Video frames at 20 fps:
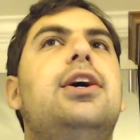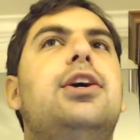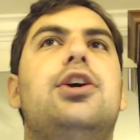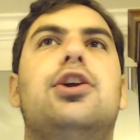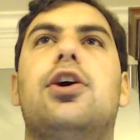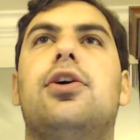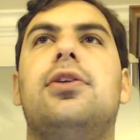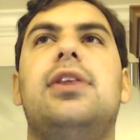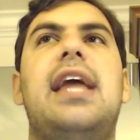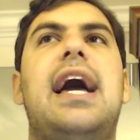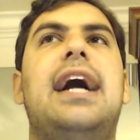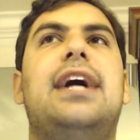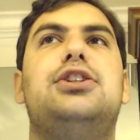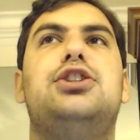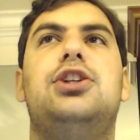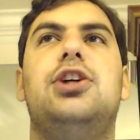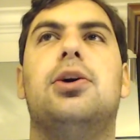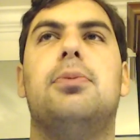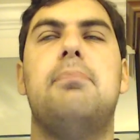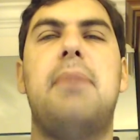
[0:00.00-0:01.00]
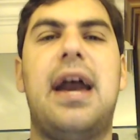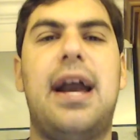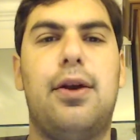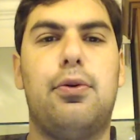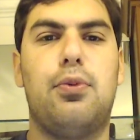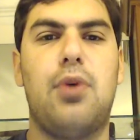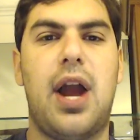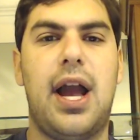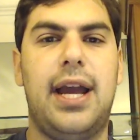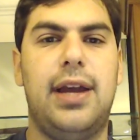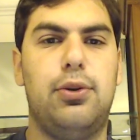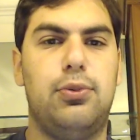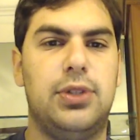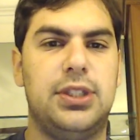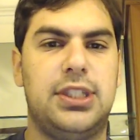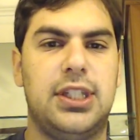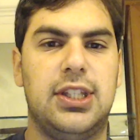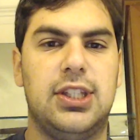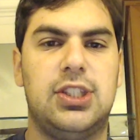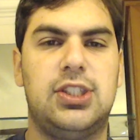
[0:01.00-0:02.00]
Last year, Matt Ryan
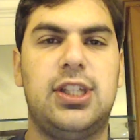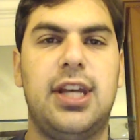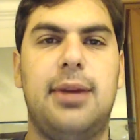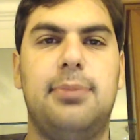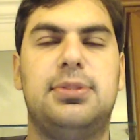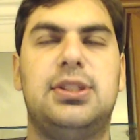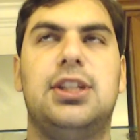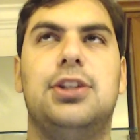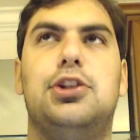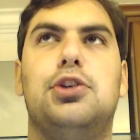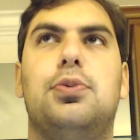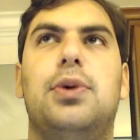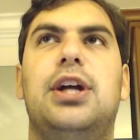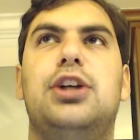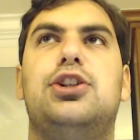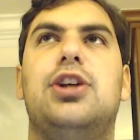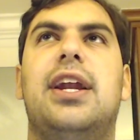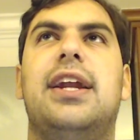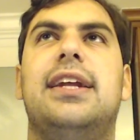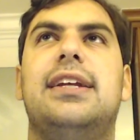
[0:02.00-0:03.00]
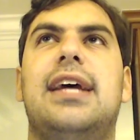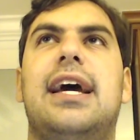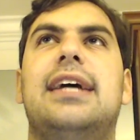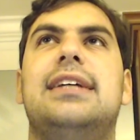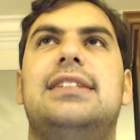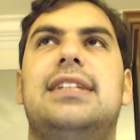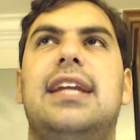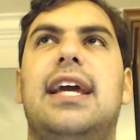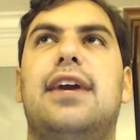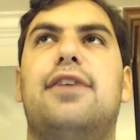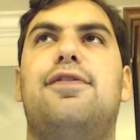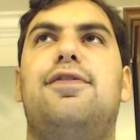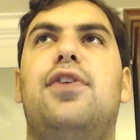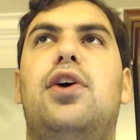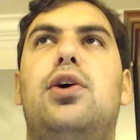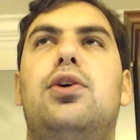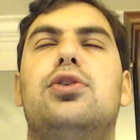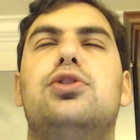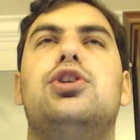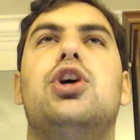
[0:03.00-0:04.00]
was in the same situation as Nick
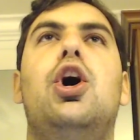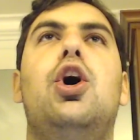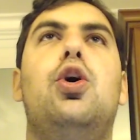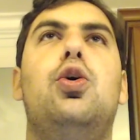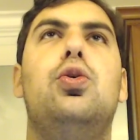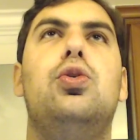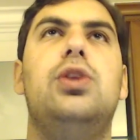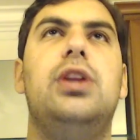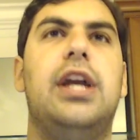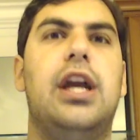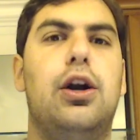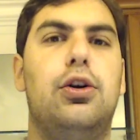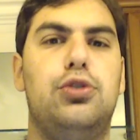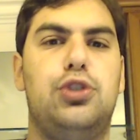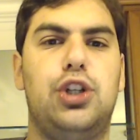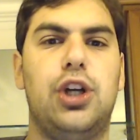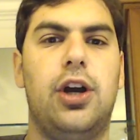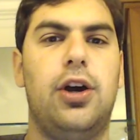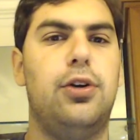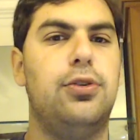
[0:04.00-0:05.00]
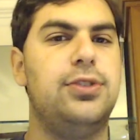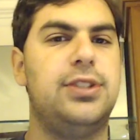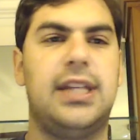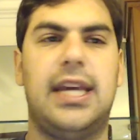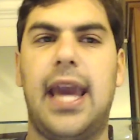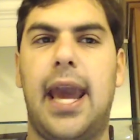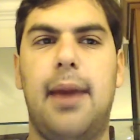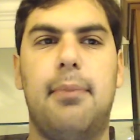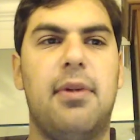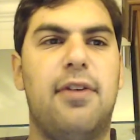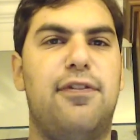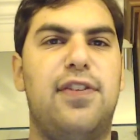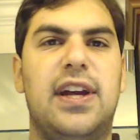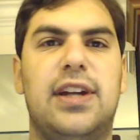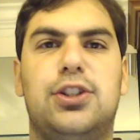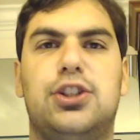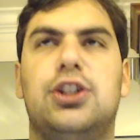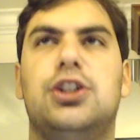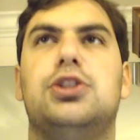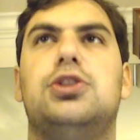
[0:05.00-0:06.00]
Foles. Julio Jones, game of
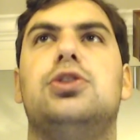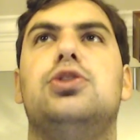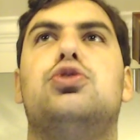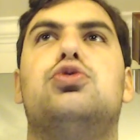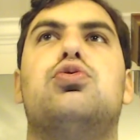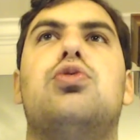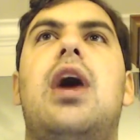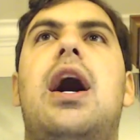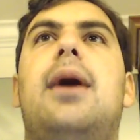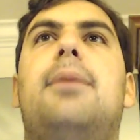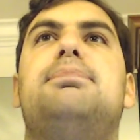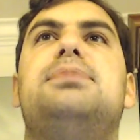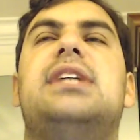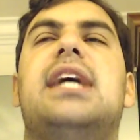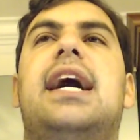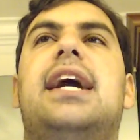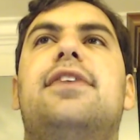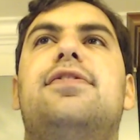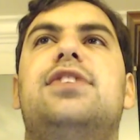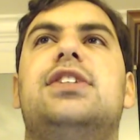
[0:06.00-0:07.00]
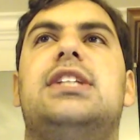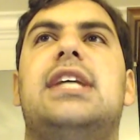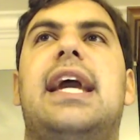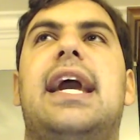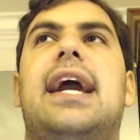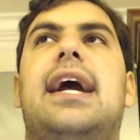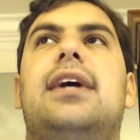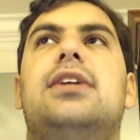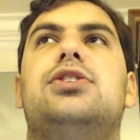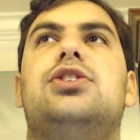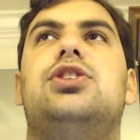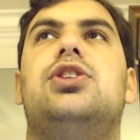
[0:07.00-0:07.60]
inches, drops out of his hand.